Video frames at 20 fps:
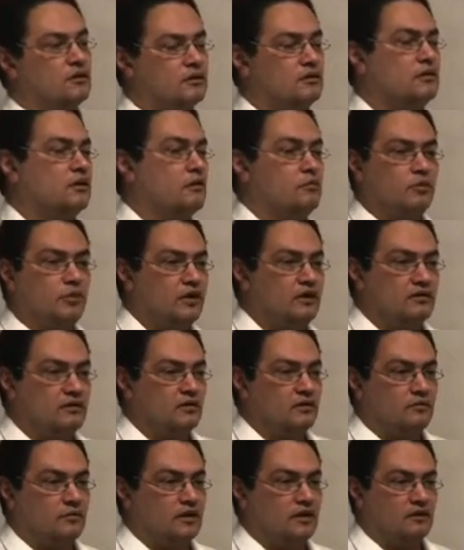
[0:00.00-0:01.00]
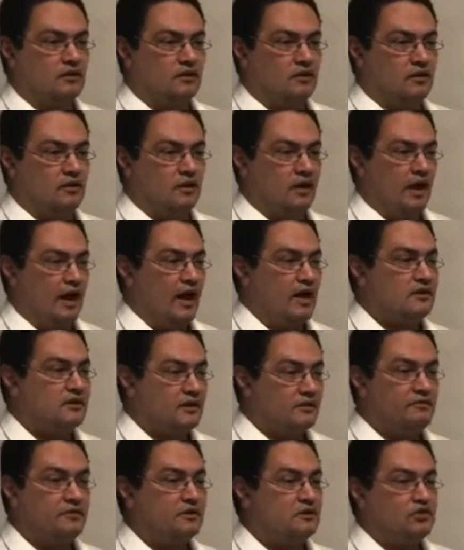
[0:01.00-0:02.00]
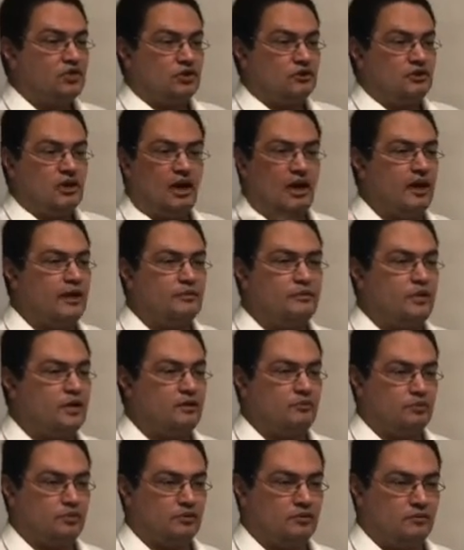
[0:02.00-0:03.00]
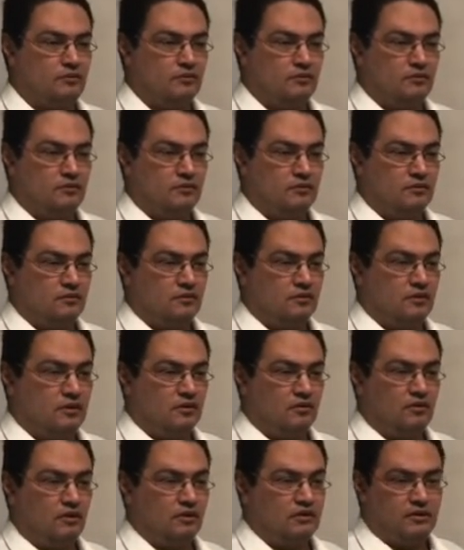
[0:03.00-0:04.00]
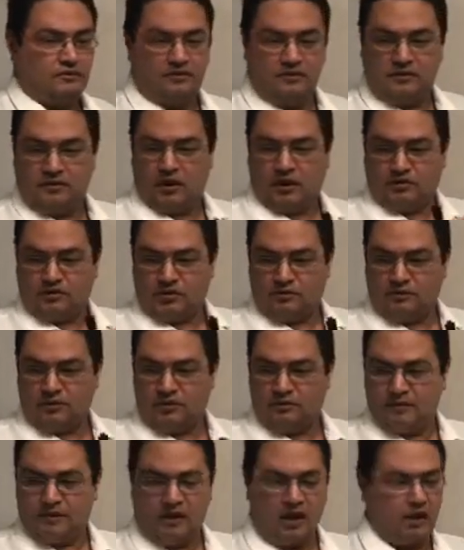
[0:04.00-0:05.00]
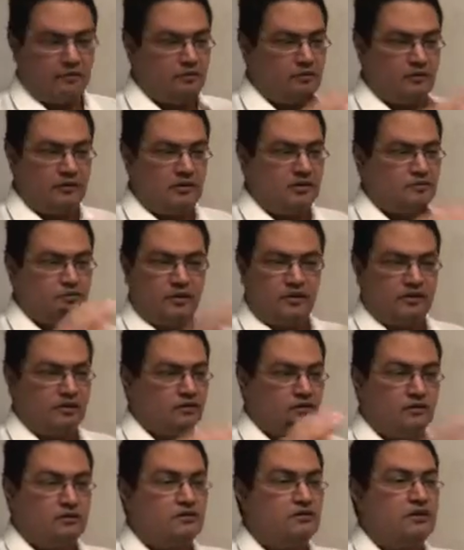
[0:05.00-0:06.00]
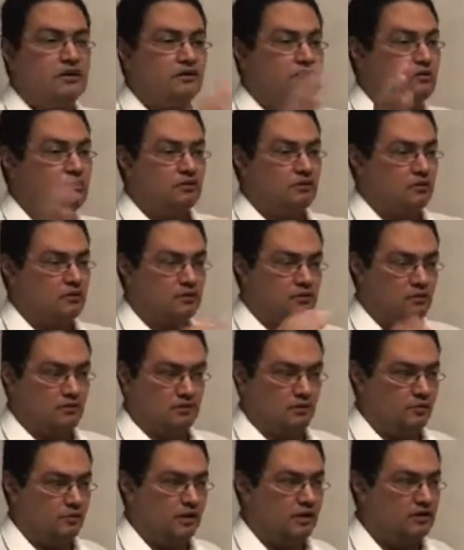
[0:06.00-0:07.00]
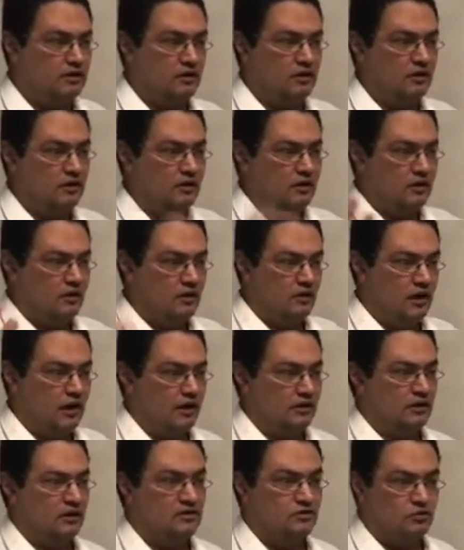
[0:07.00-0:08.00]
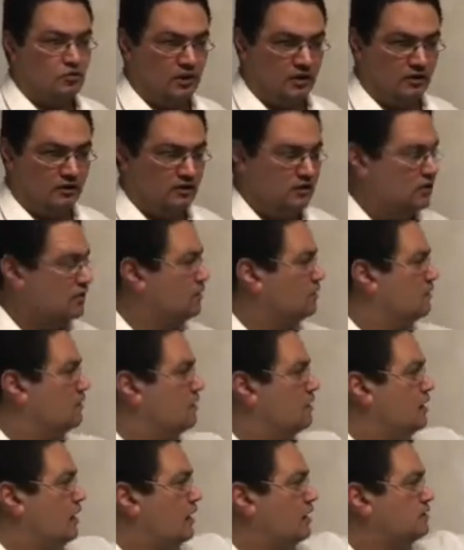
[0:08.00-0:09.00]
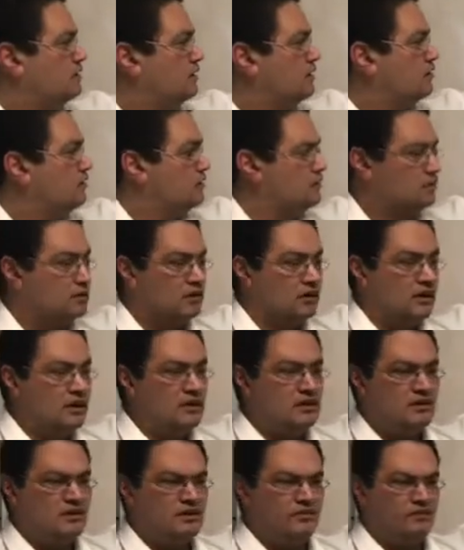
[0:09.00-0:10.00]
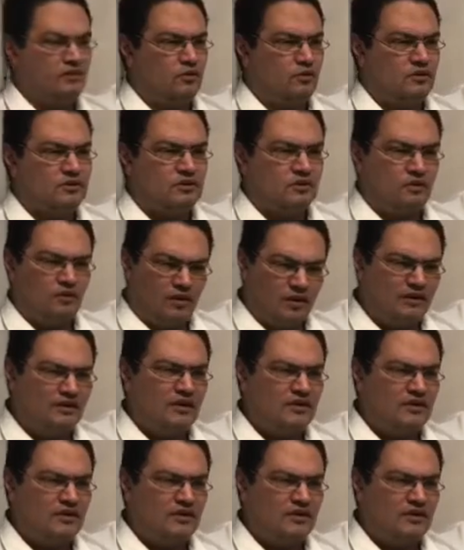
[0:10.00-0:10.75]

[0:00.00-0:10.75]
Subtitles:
You can breathe in the middle as if it's just a high peep, you know, as if I just put him on the high peep and he's breathing completely at his will. And then it releases every once in a while.